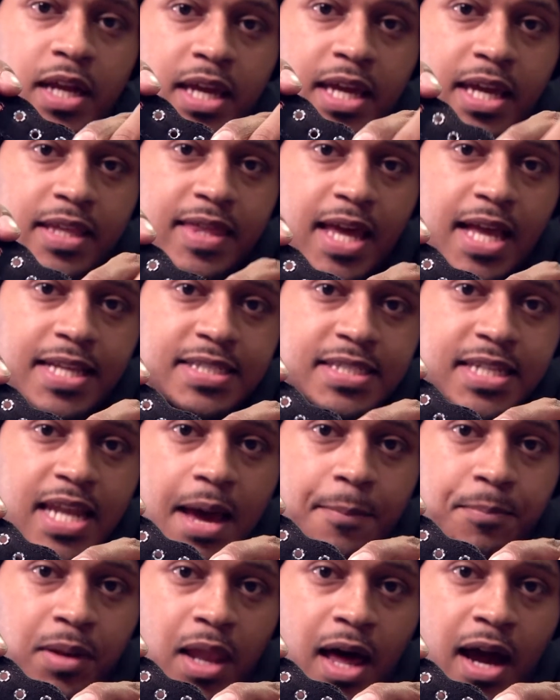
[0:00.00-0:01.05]
to get that
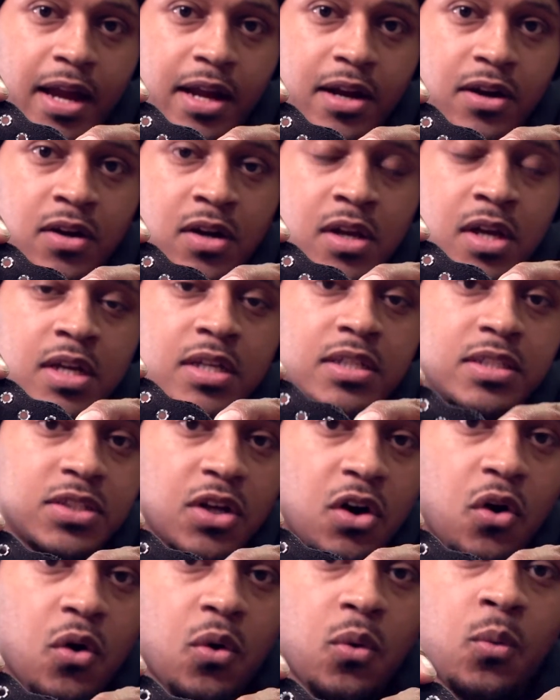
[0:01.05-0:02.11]
snap plier.
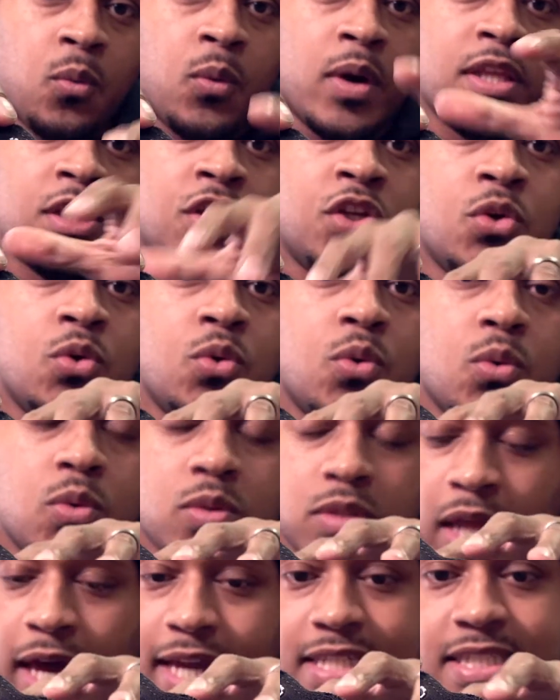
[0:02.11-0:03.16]
So when you
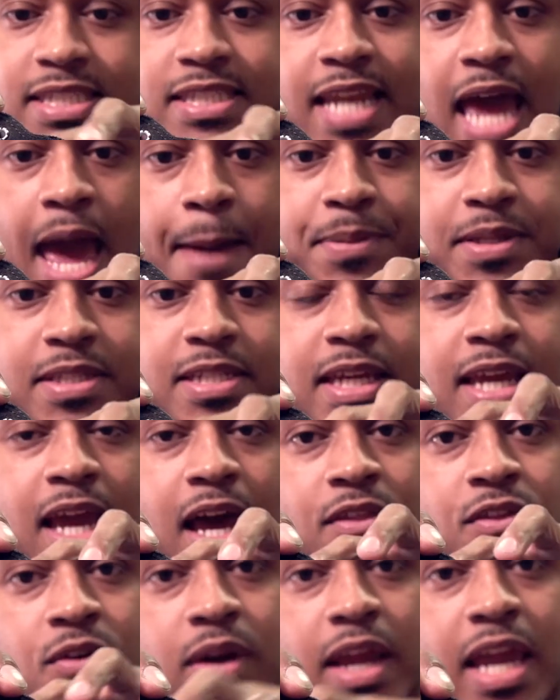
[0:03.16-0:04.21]
like snap it
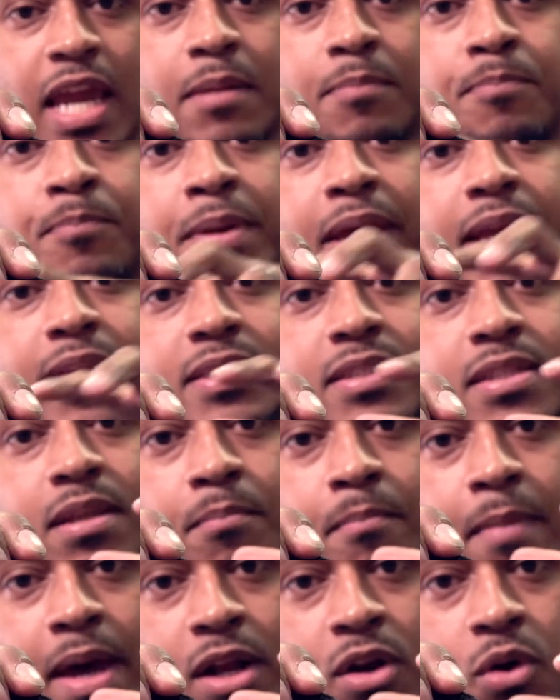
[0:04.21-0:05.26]
together, it bends the
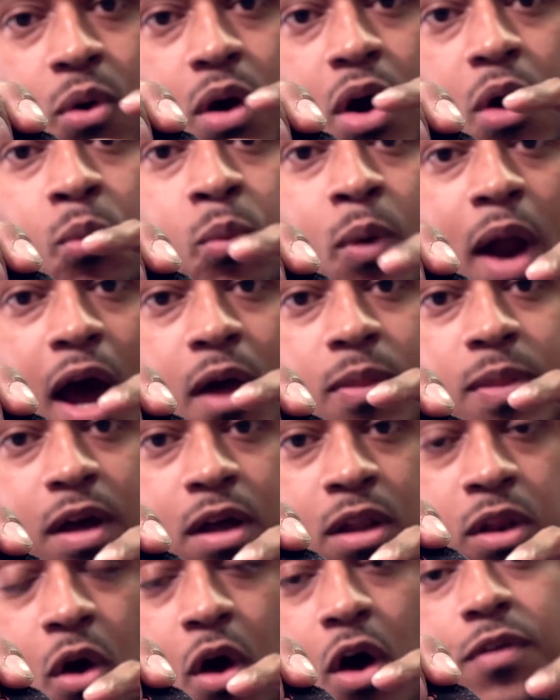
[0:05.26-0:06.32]
metal around the
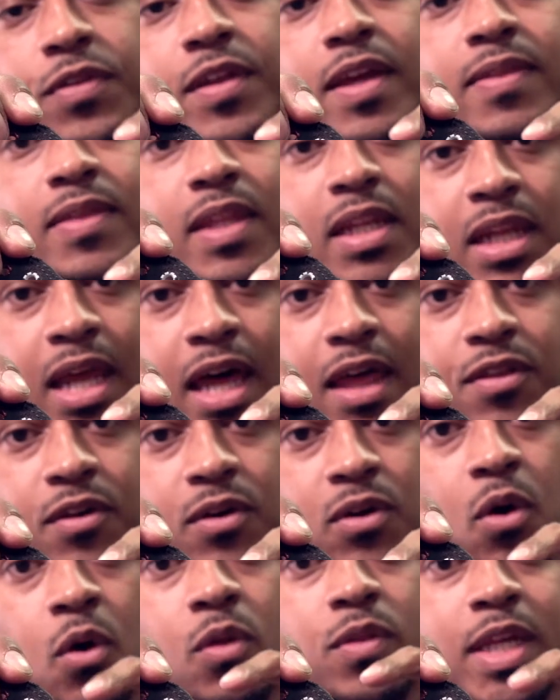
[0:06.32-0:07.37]
cloth in the
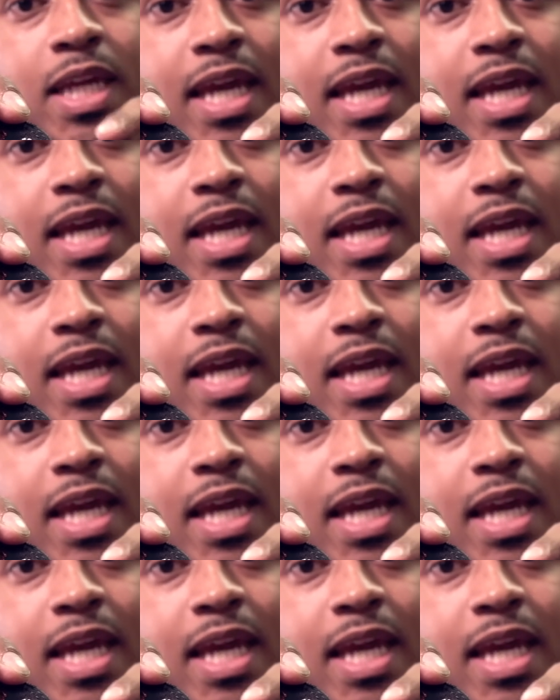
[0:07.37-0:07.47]
leather on the